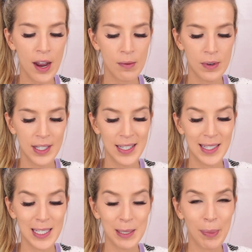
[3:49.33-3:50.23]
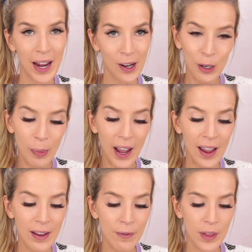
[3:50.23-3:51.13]
I was inspired
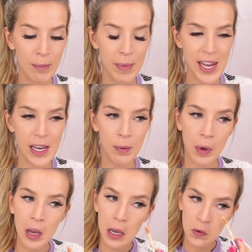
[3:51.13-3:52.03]
by for the makeup,